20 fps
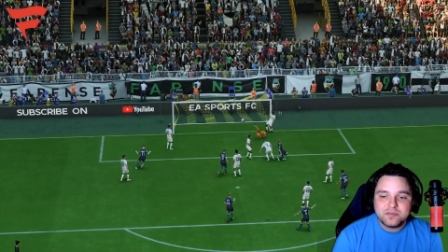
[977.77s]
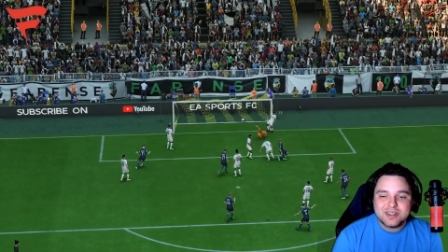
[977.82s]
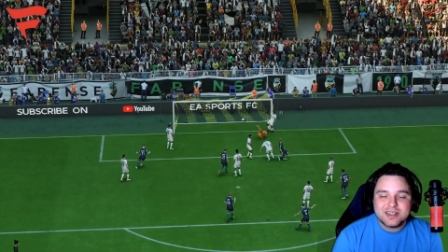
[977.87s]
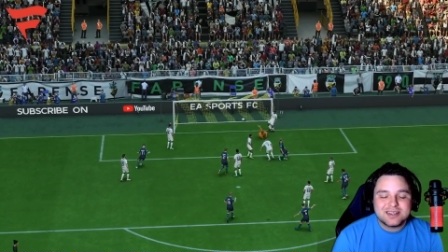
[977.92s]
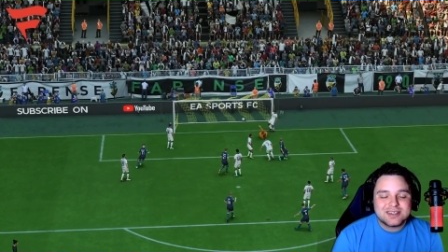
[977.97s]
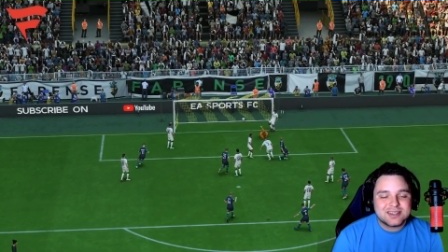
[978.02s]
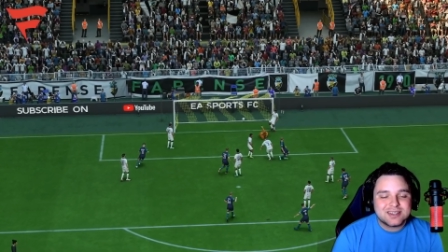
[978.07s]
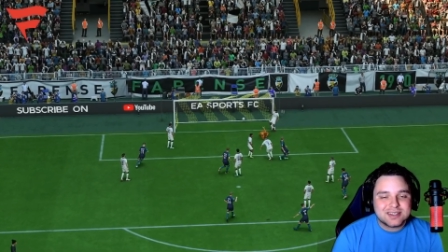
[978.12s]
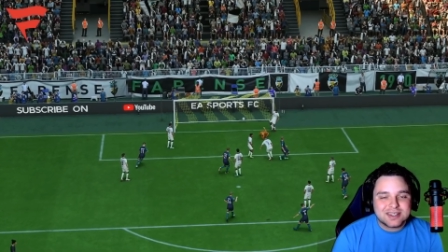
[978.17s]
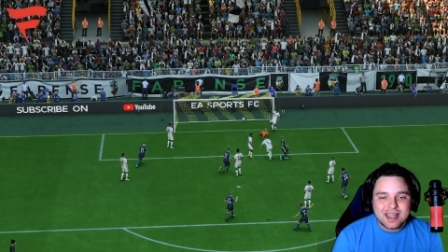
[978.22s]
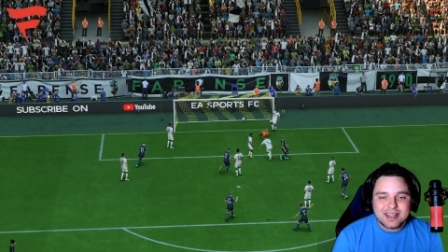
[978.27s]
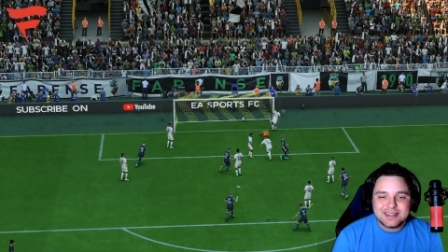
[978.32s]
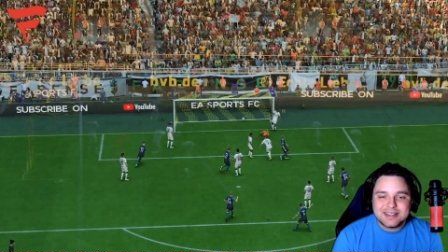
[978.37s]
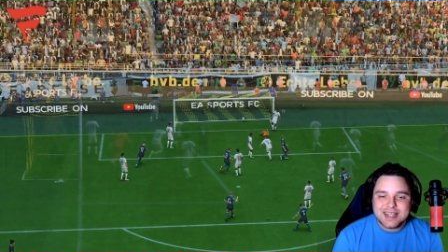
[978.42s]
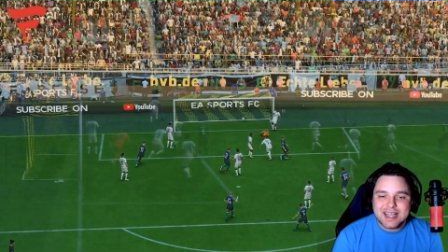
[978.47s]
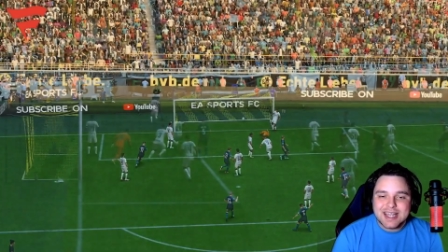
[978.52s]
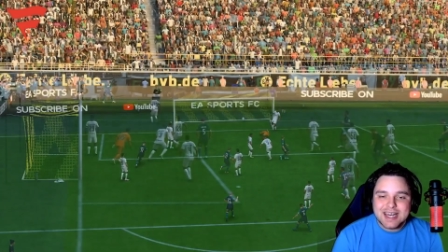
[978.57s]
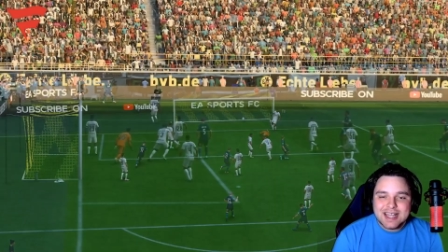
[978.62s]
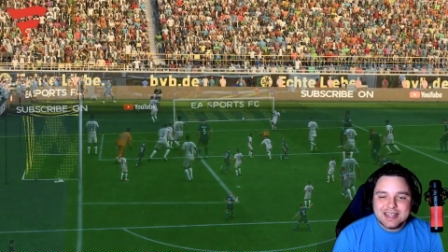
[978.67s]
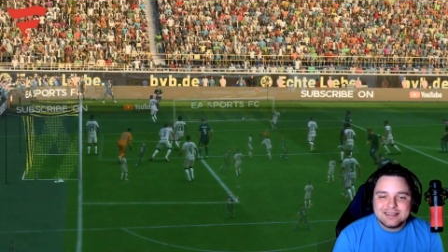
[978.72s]
slides
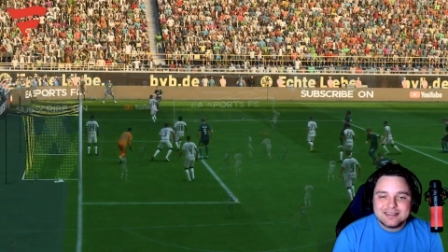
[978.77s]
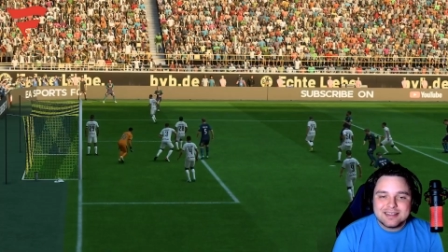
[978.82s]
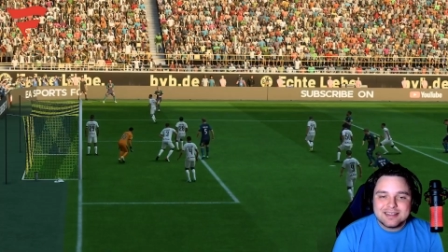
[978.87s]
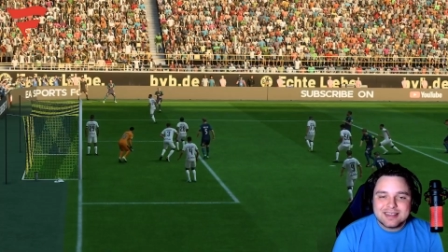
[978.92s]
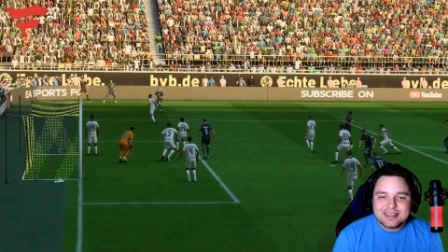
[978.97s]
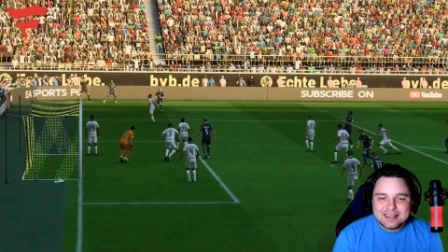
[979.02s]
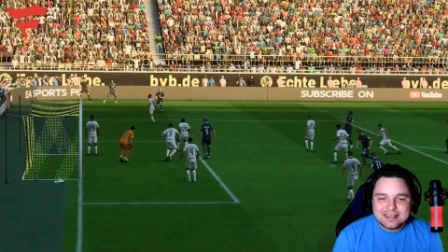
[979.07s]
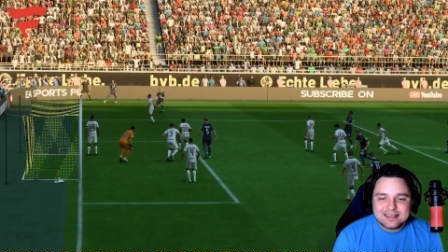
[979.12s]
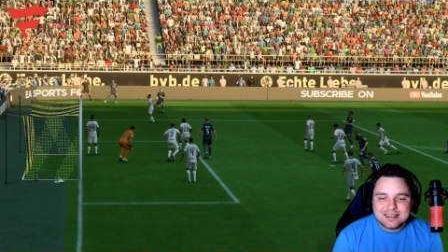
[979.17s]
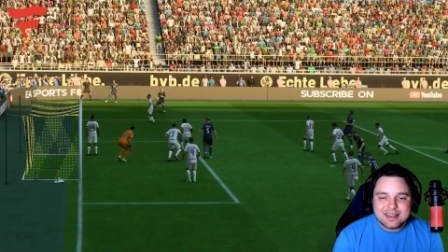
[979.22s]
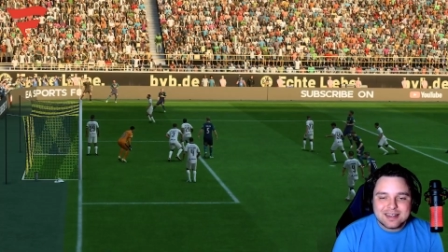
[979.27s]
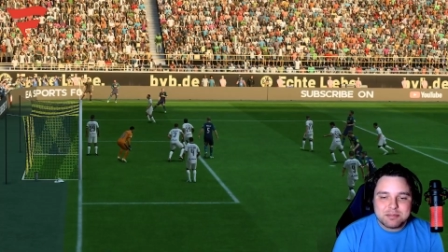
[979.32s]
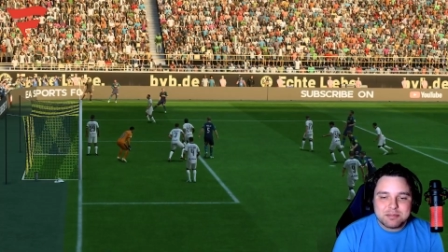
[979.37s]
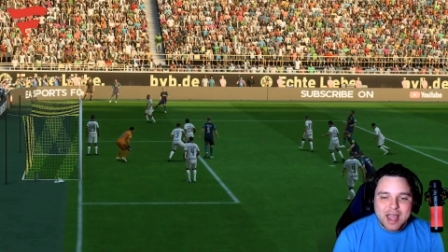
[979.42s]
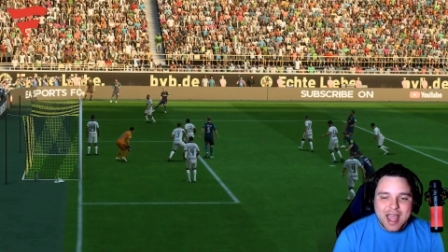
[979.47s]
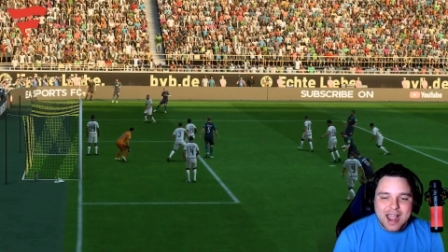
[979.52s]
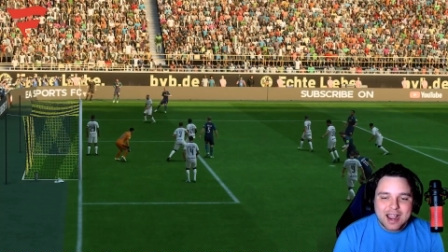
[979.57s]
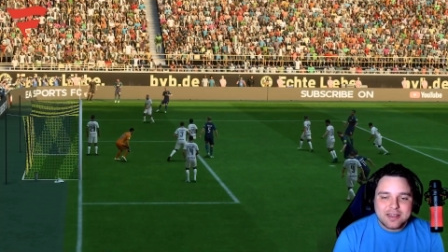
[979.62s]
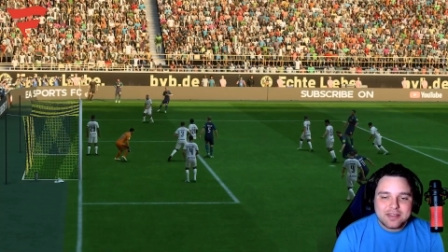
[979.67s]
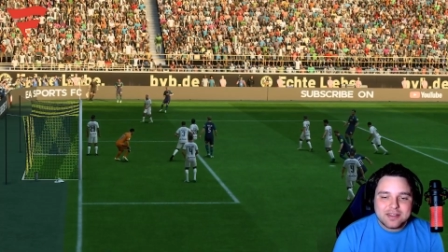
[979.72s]
that into the
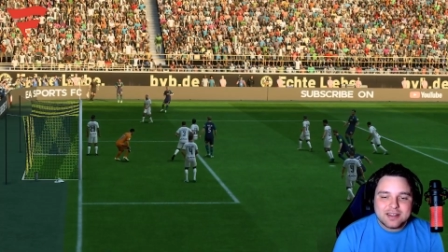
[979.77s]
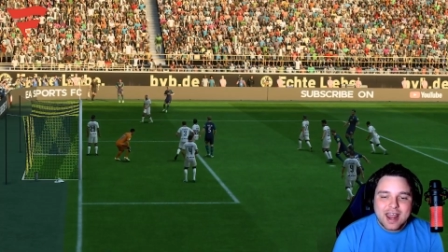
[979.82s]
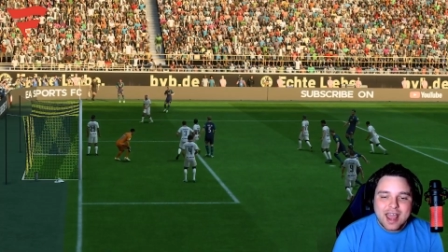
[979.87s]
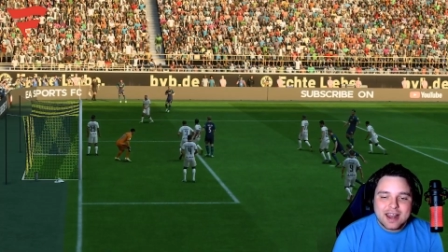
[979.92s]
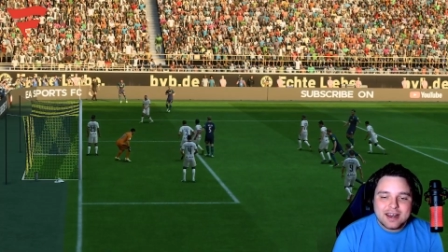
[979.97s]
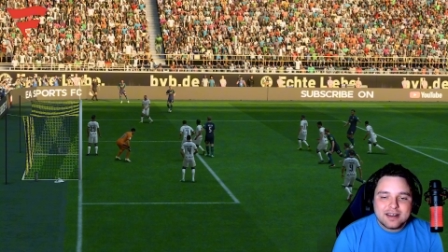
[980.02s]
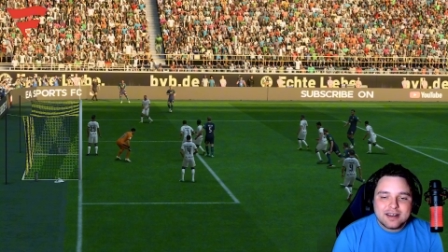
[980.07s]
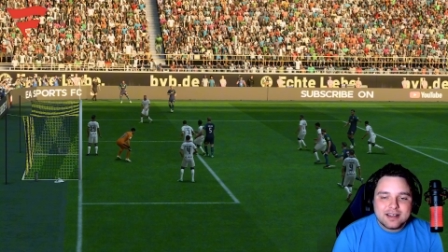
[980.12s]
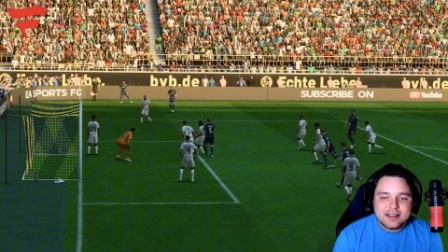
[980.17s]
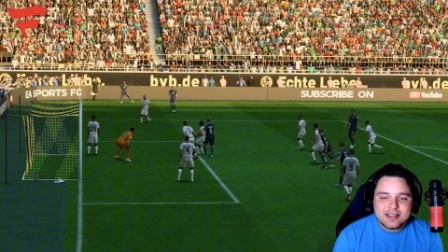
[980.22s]
back of the net,